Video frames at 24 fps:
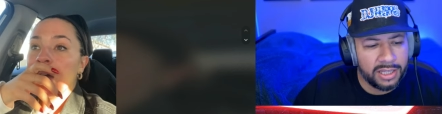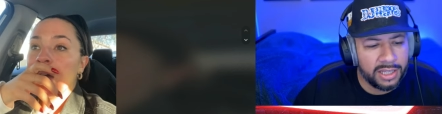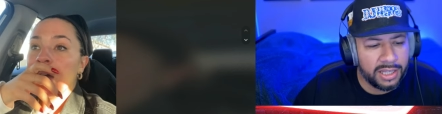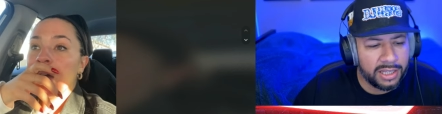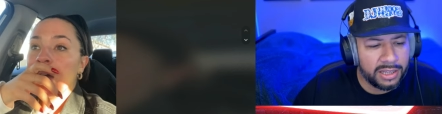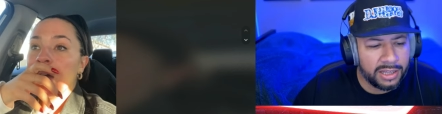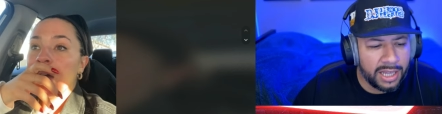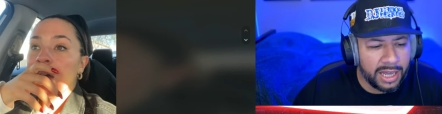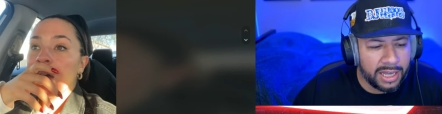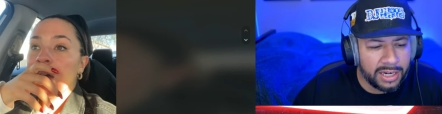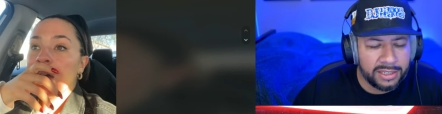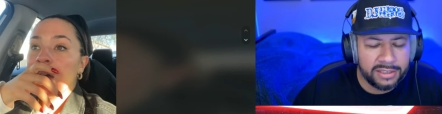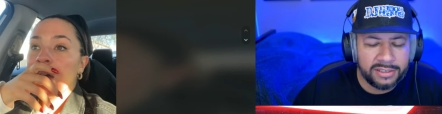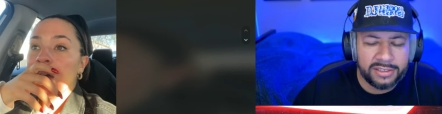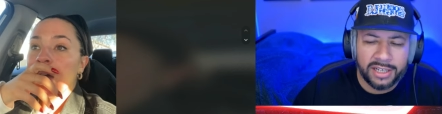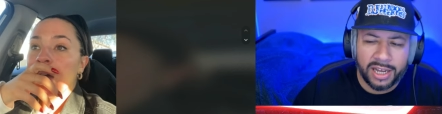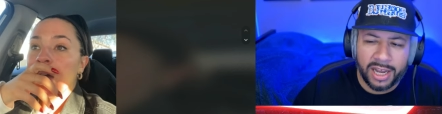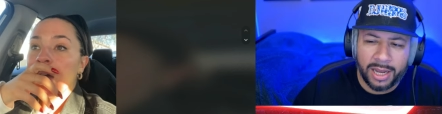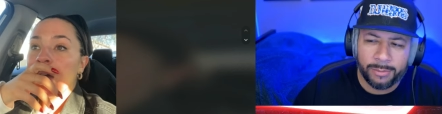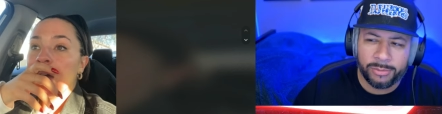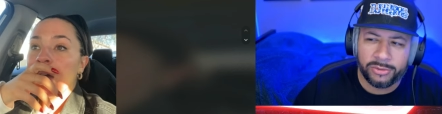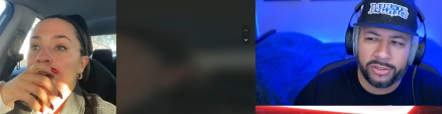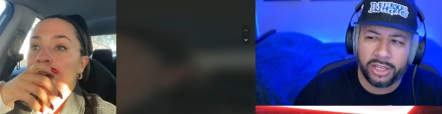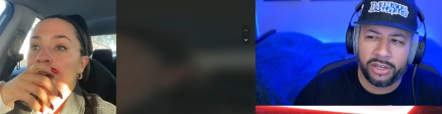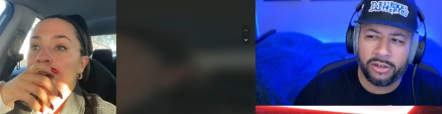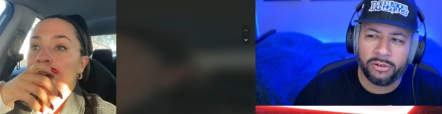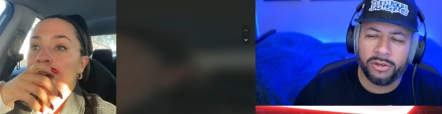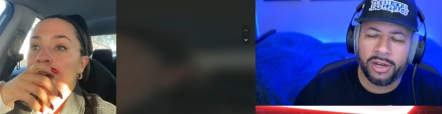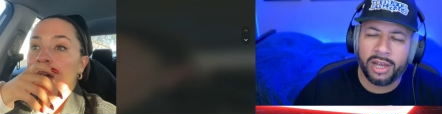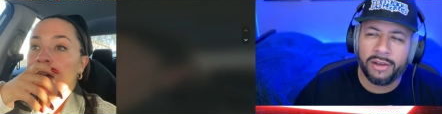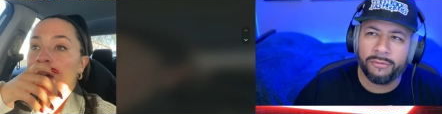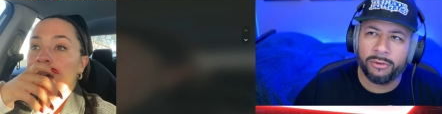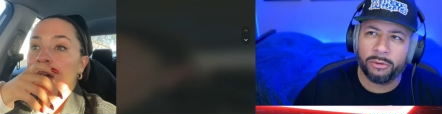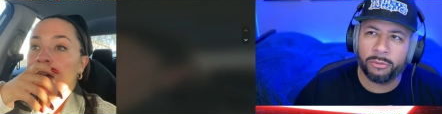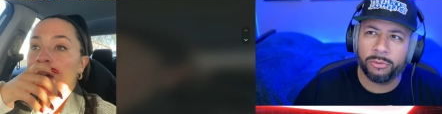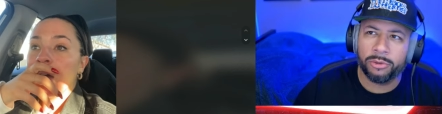Speaker 1: A lot of times they don't
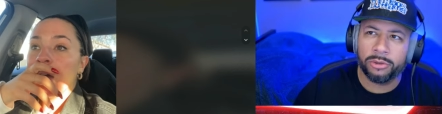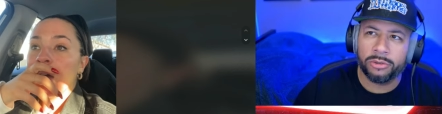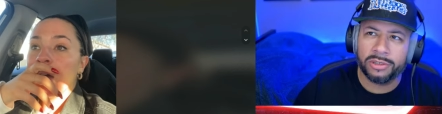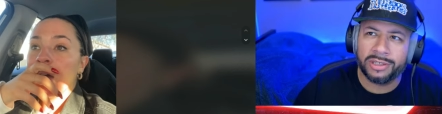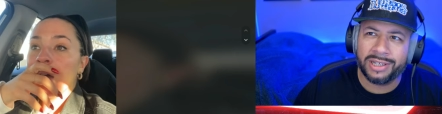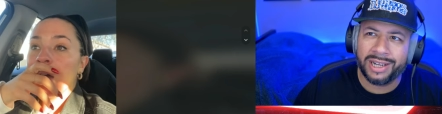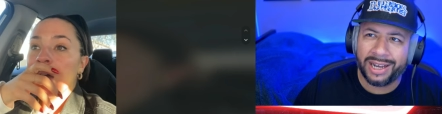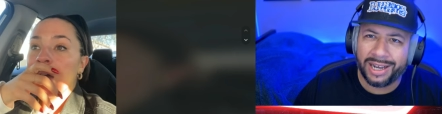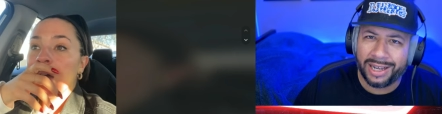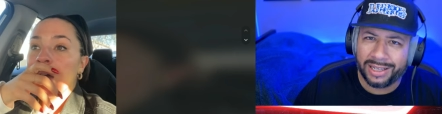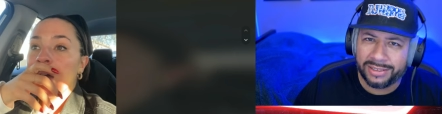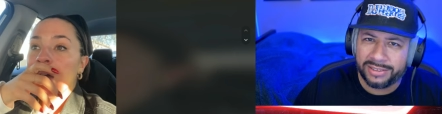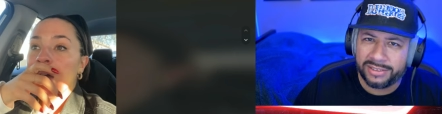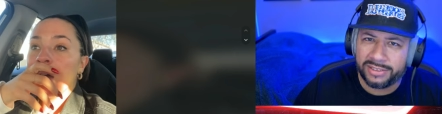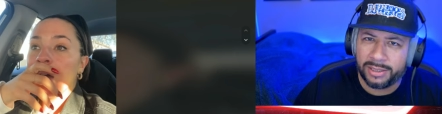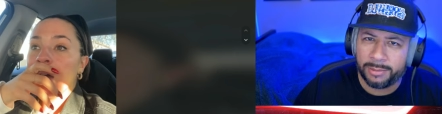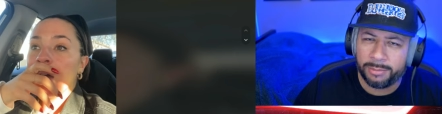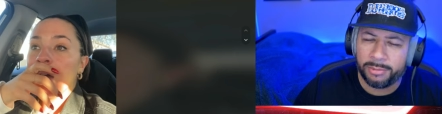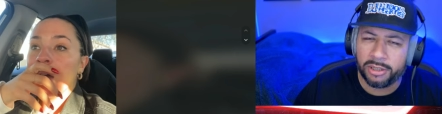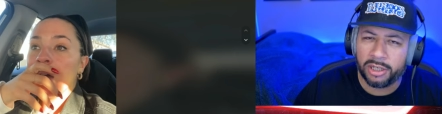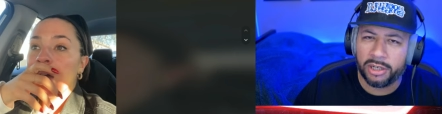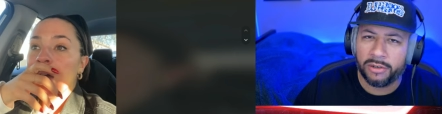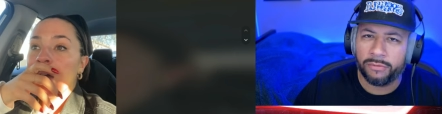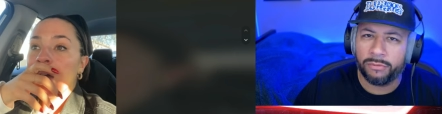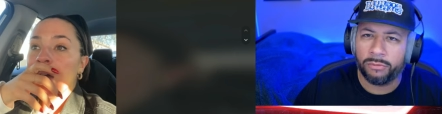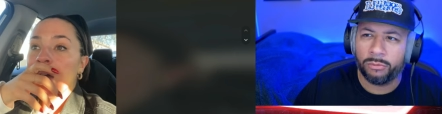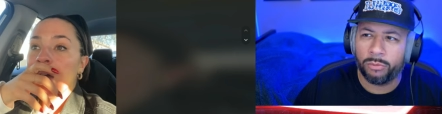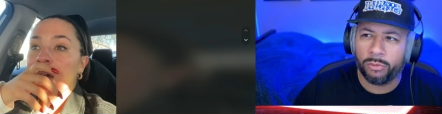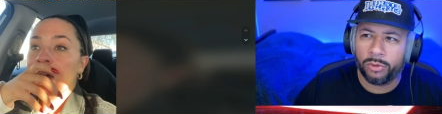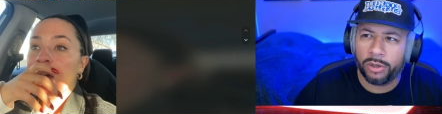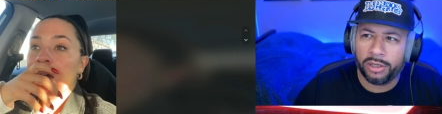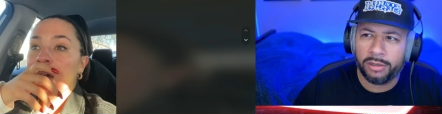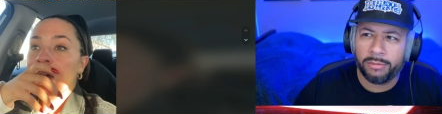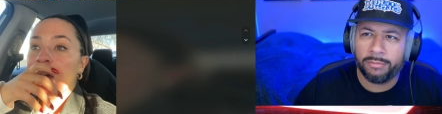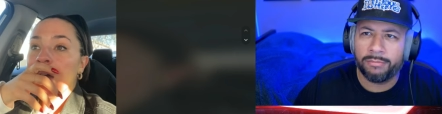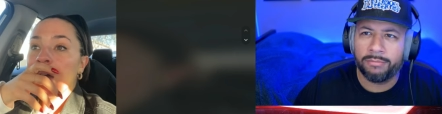have a real concept of
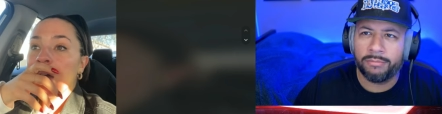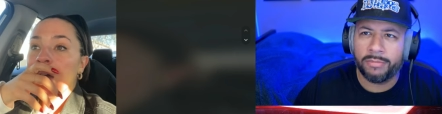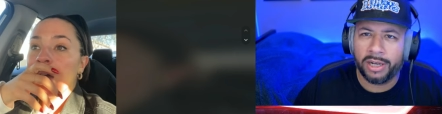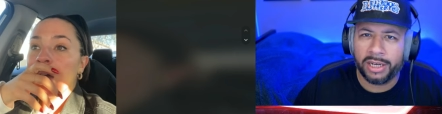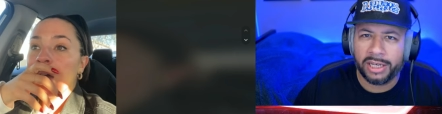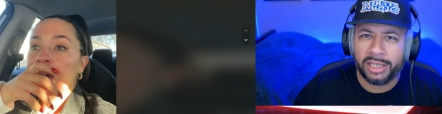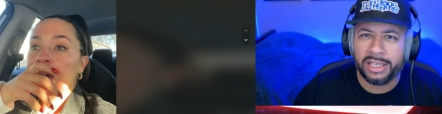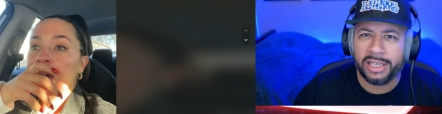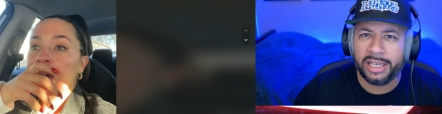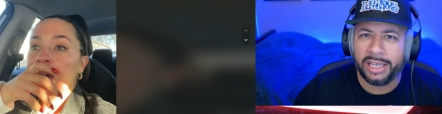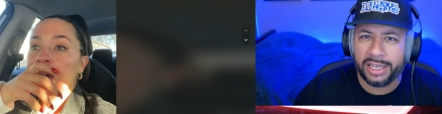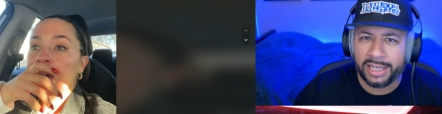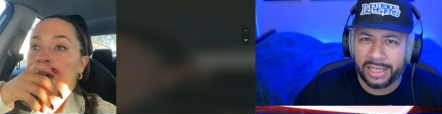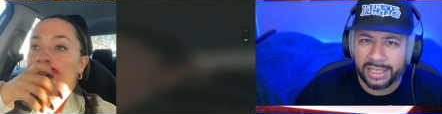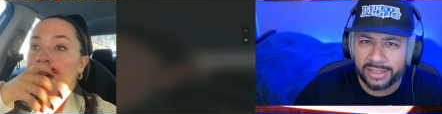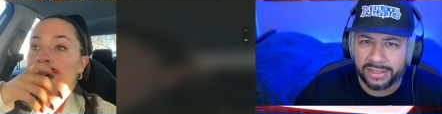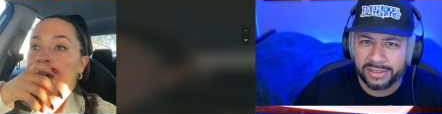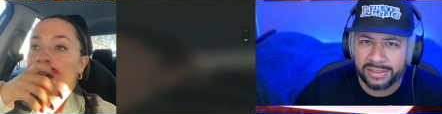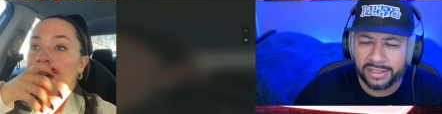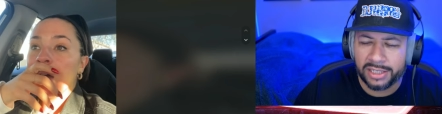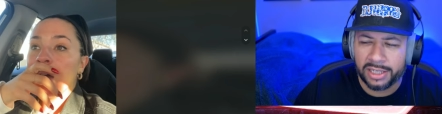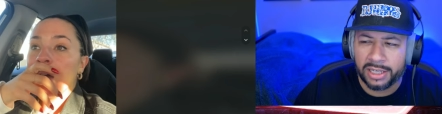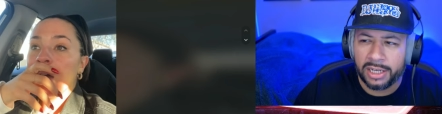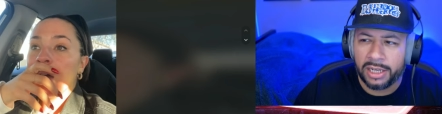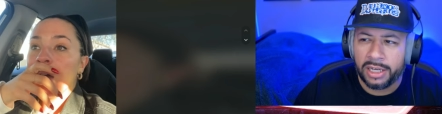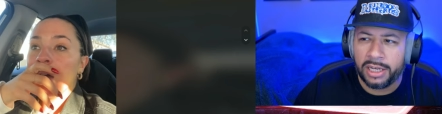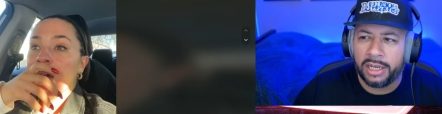what money is.